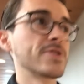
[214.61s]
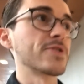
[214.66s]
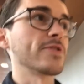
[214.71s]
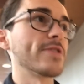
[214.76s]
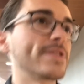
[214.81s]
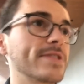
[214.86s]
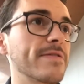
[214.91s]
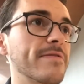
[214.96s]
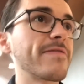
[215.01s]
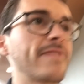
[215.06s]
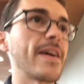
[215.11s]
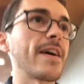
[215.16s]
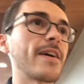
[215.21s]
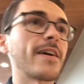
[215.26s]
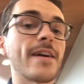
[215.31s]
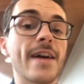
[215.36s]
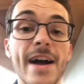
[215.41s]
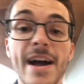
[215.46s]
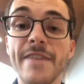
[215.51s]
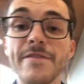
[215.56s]
Really isn't
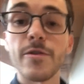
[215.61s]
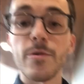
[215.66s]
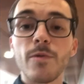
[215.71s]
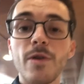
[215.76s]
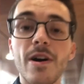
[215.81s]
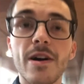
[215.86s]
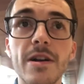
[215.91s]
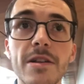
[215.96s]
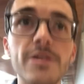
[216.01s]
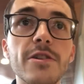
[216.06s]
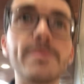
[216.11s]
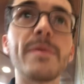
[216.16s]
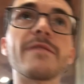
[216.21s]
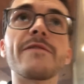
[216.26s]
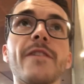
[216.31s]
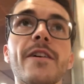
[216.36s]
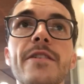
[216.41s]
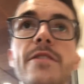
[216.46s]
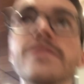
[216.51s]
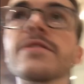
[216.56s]
fair. I have to walk a little bit
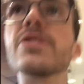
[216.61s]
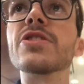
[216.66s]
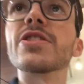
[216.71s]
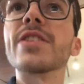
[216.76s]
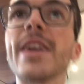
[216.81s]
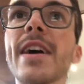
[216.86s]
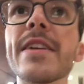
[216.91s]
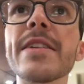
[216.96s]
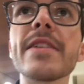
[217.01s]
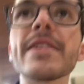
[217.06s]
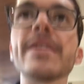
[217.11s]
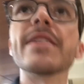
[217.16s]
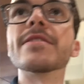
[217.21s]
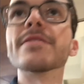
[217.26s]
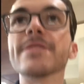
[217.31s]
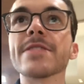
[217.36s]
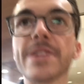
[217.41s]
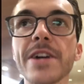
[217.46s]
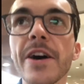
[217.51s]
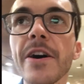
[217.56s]
farther than John
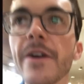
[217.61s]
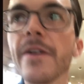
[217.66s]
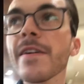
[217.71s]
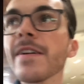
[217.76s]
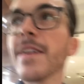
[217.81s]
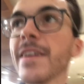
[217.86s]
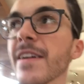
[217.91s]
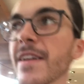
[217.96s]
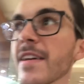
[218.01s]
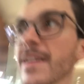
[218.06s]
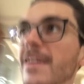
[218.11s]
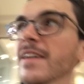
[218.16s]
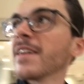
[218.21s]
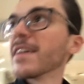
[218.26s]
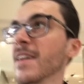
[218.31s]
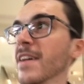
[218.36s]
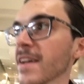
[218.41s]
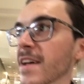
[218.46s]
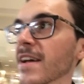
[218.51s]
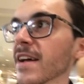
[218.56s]
does, so
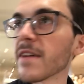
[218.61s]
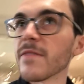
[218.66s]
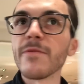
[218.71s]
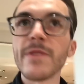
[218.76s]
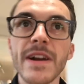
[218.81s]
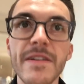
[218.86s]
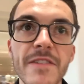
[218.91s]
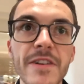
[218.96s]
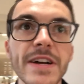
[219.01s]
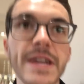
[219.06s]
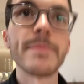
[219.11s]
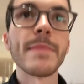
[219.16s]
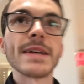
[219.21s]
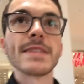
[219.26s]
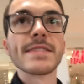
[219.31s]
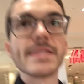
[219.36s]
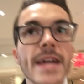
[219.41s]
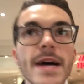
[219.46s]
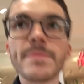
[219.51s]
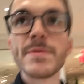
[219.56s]
whatever, I'll get my
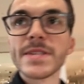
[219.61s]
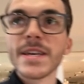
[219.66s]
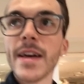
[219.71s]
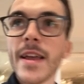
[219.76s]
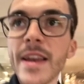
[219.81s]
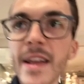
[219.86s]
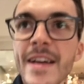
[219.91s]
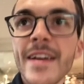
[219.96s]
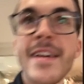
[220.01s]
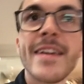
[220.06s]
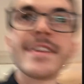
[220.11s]
steps in.